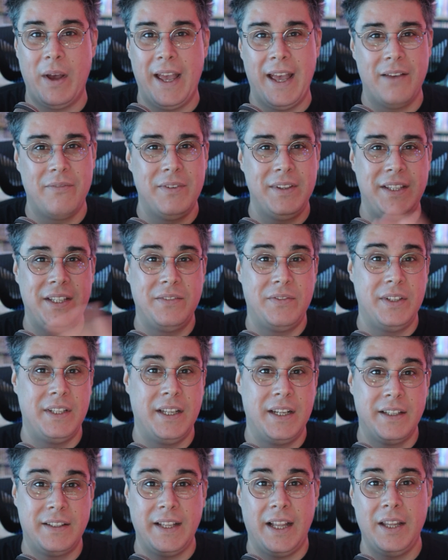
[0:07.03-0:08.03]
I haven't even
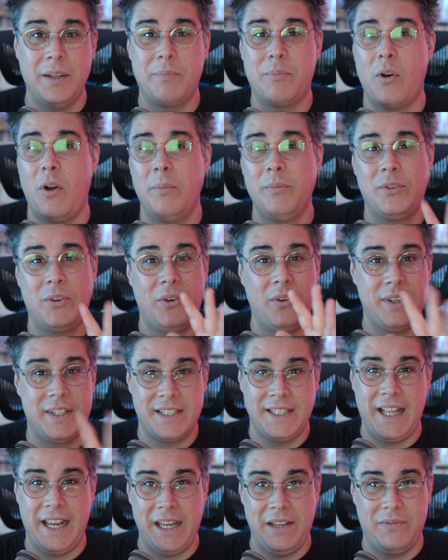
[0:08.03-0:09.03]
done a teleprompter,
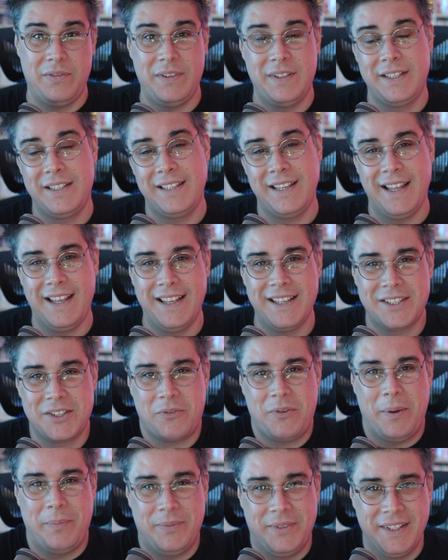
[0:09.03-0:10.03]
it's not even
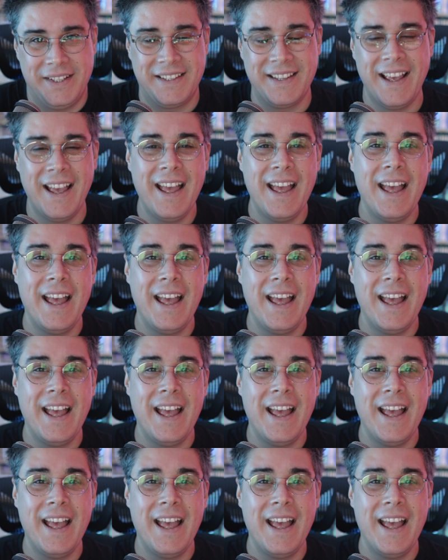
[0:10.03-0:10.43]
scripted.